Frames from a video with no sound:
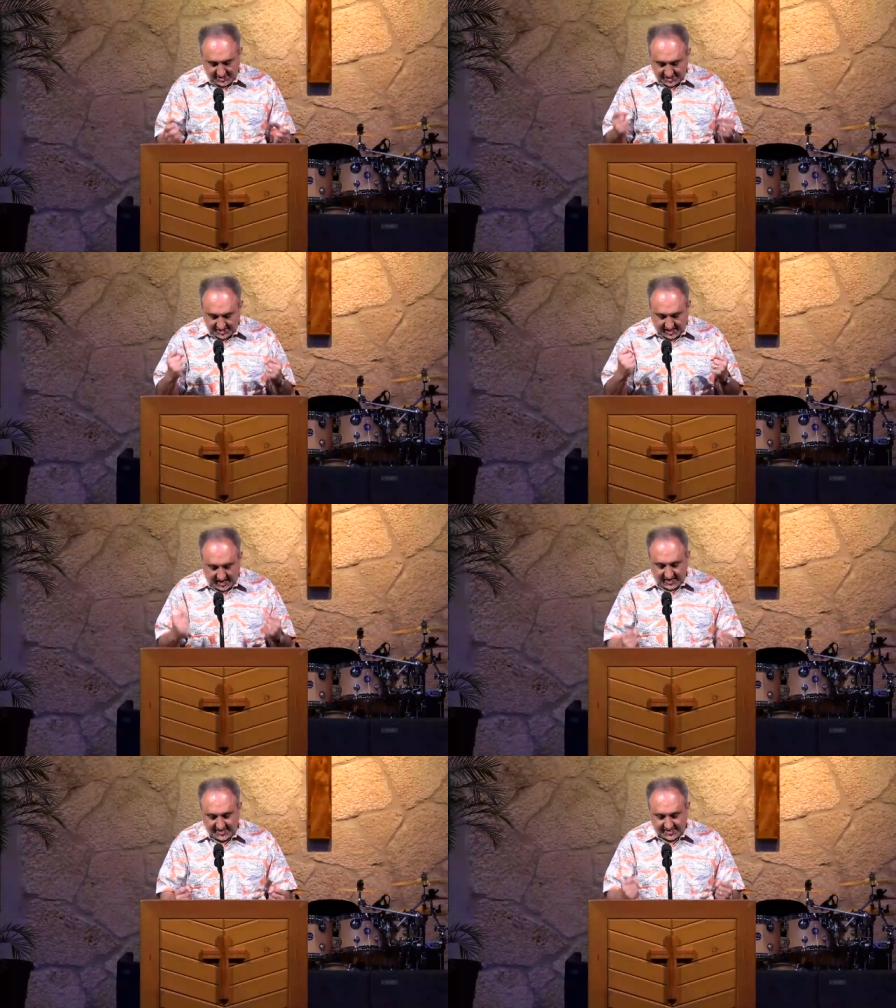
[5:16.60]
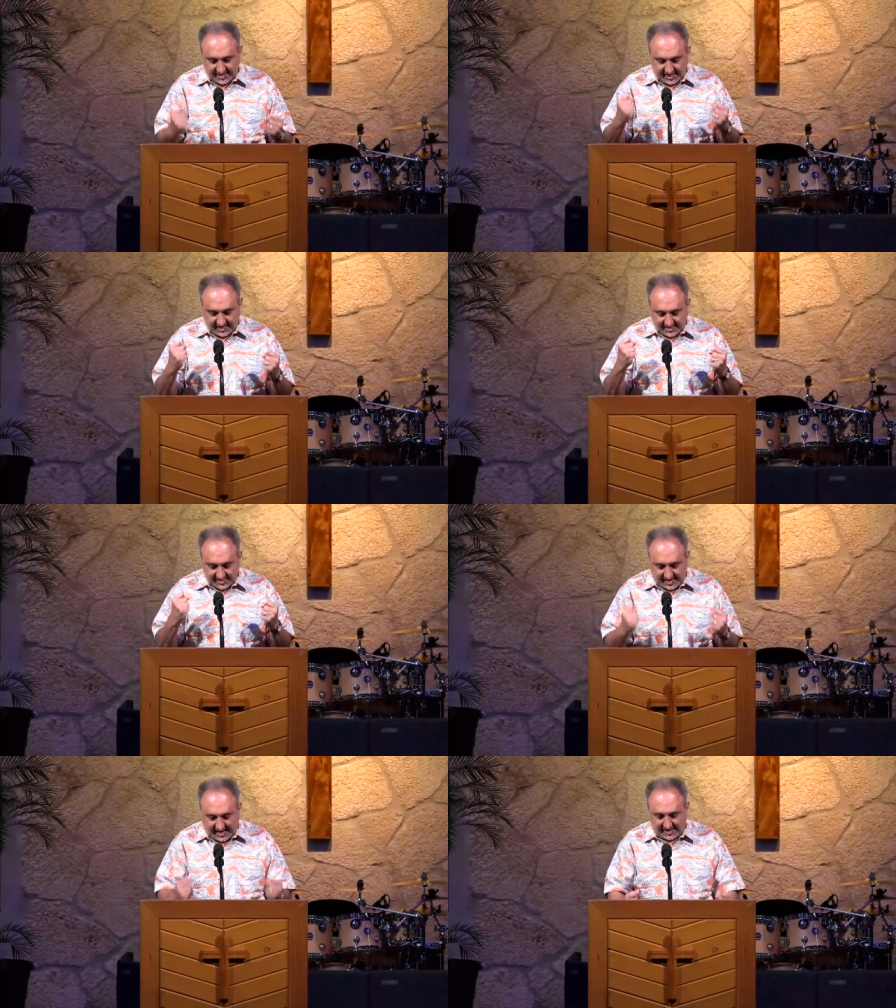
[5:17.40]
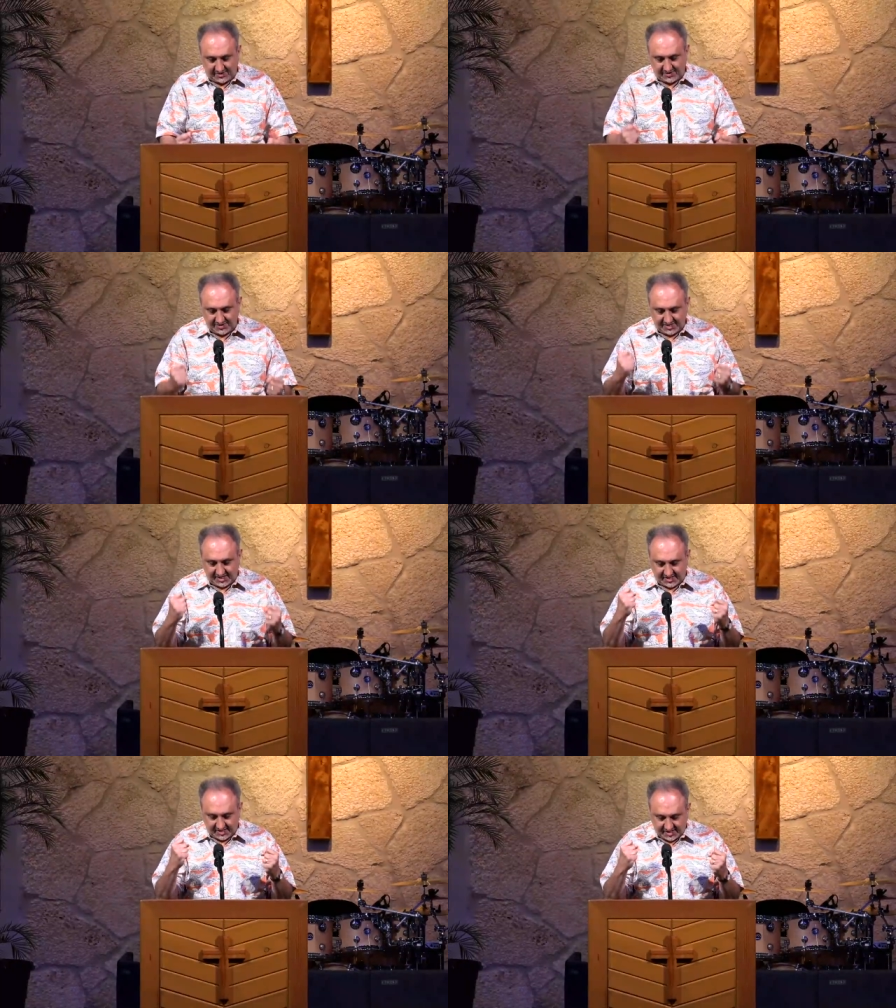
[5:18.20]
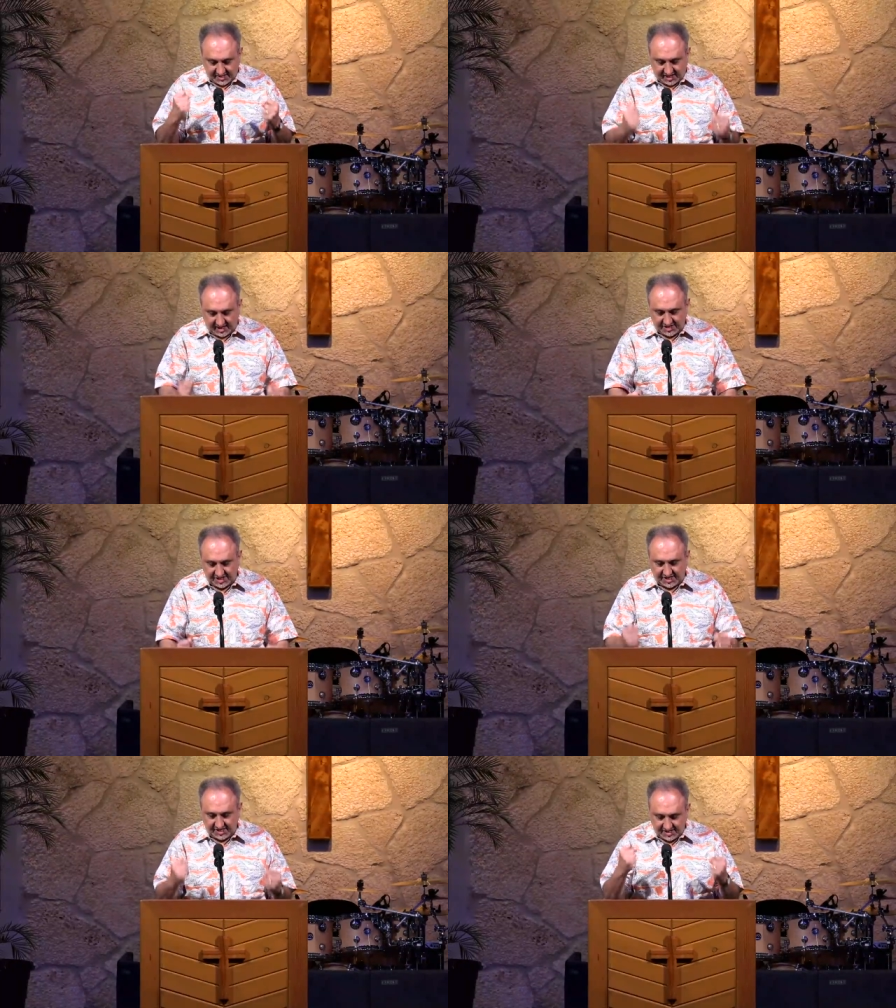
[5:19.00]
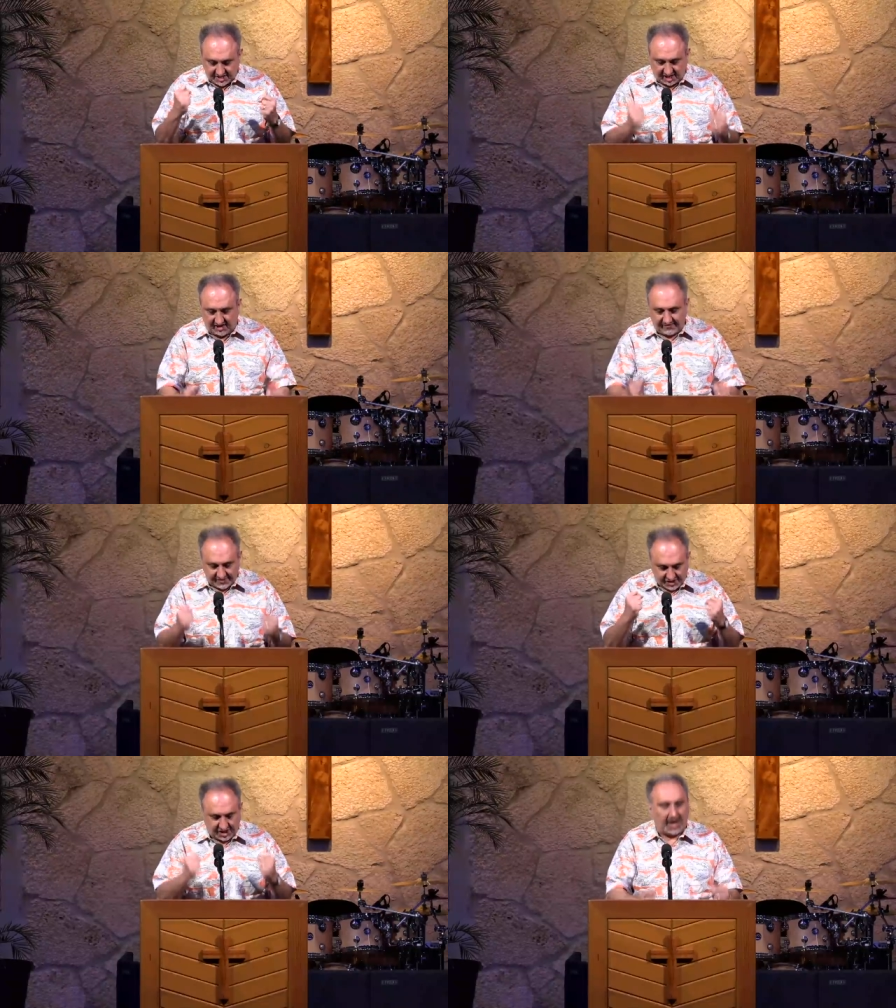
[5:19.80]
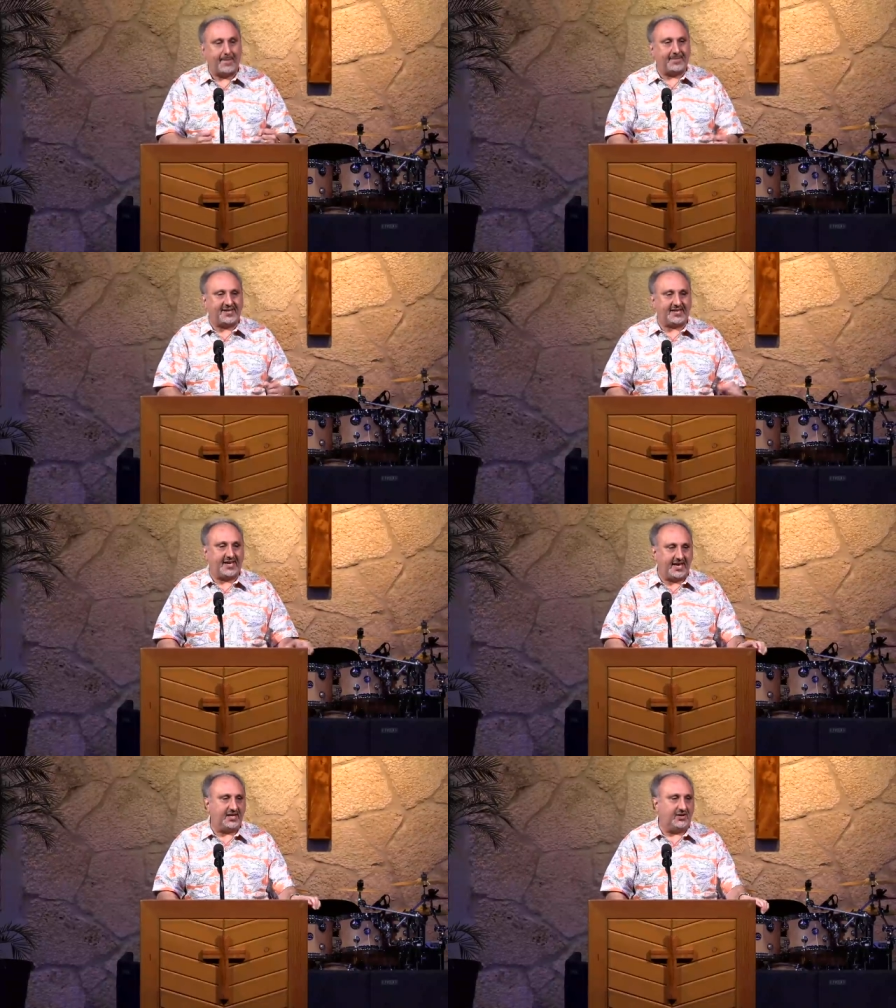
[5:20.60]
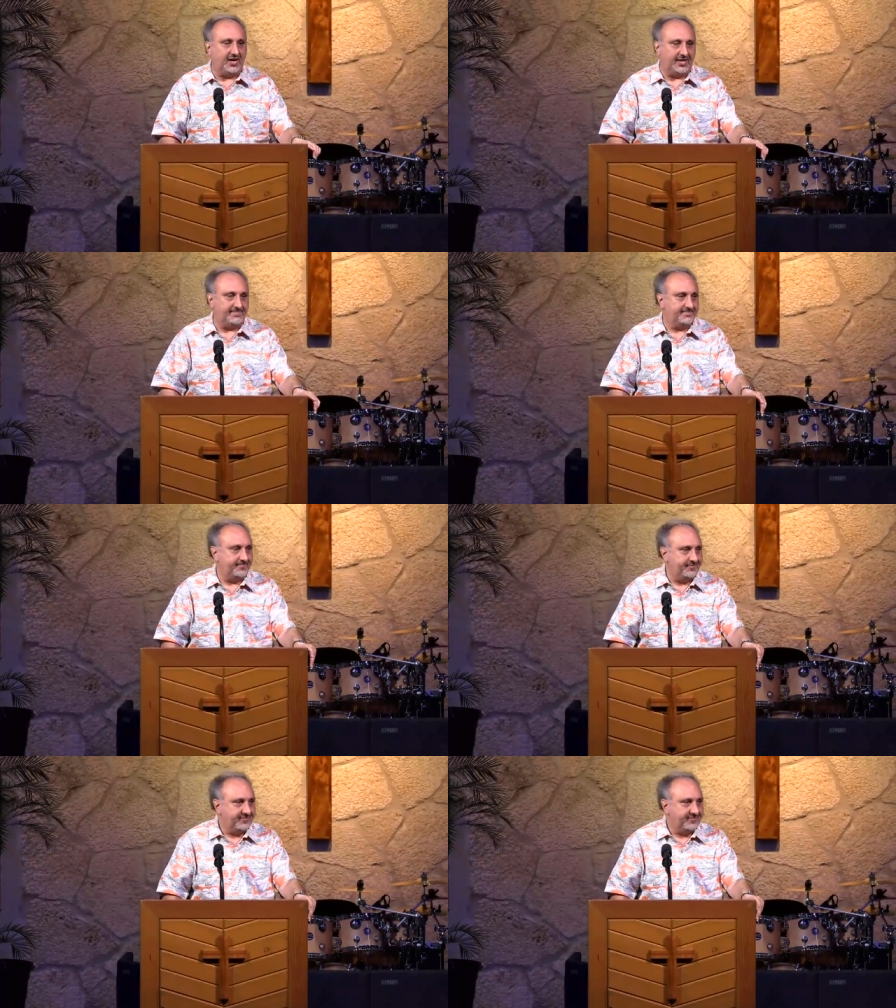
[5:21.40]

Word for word: he just takes and tackles this touchy, tough topic head on.